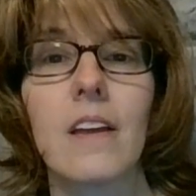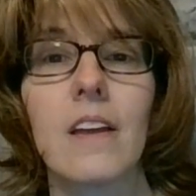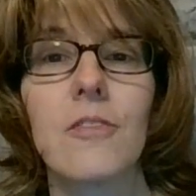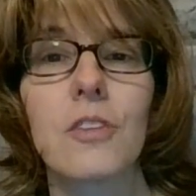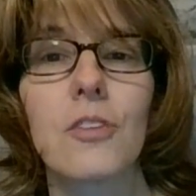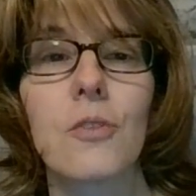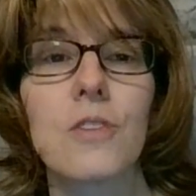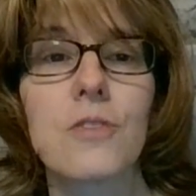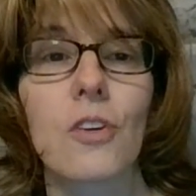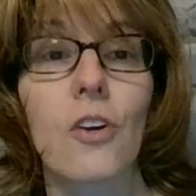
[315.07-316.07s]
if the
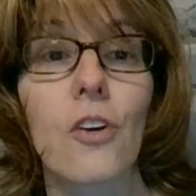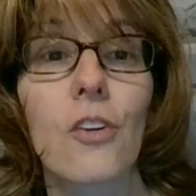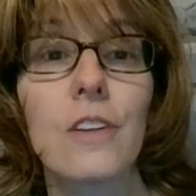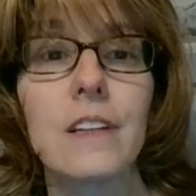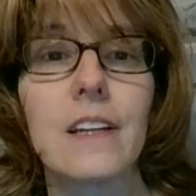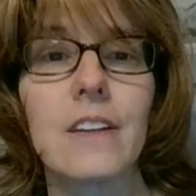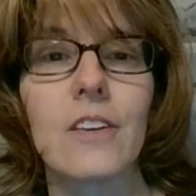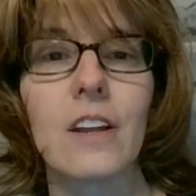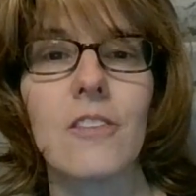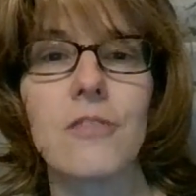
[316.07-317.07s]
degrees are early in their
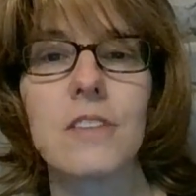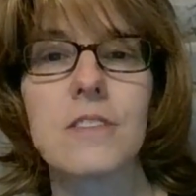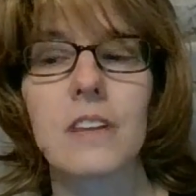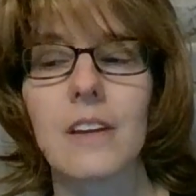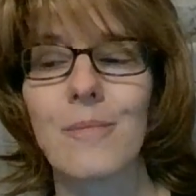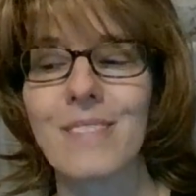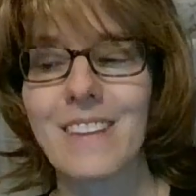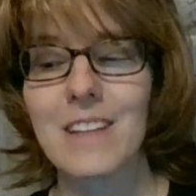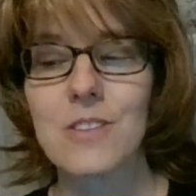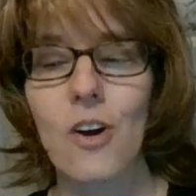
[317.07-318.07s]
infancy,
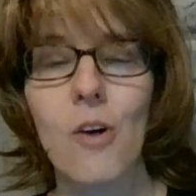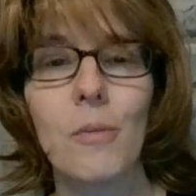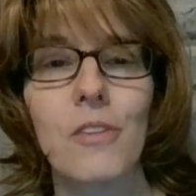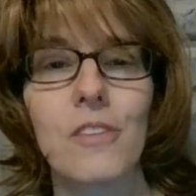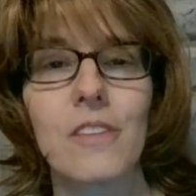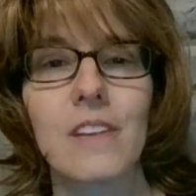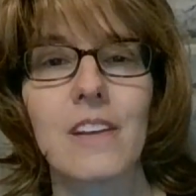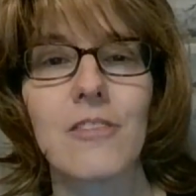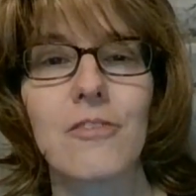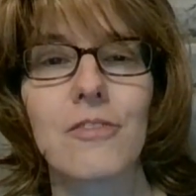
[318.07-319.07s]
it's almost as
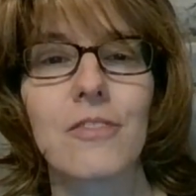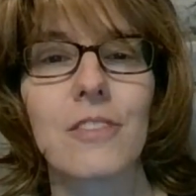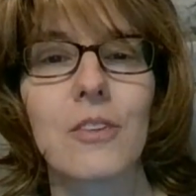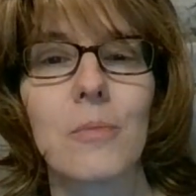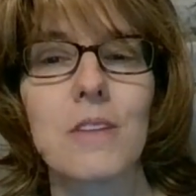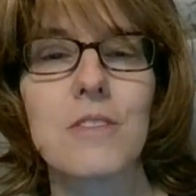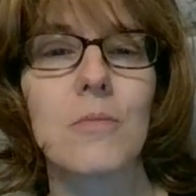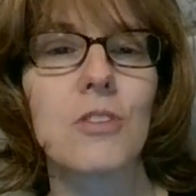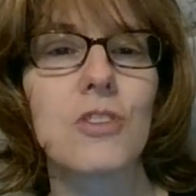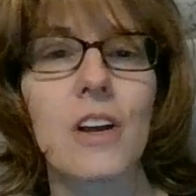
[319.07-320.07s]
if there'll be some
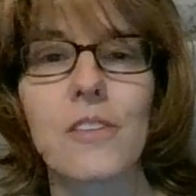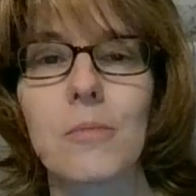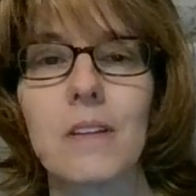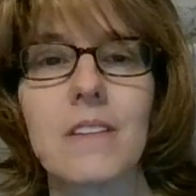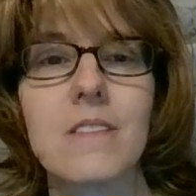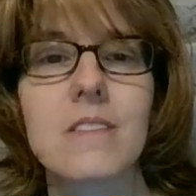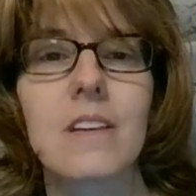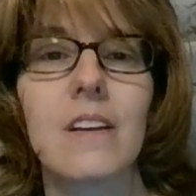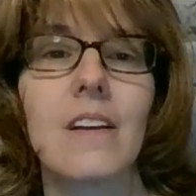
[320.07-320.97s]
adjustments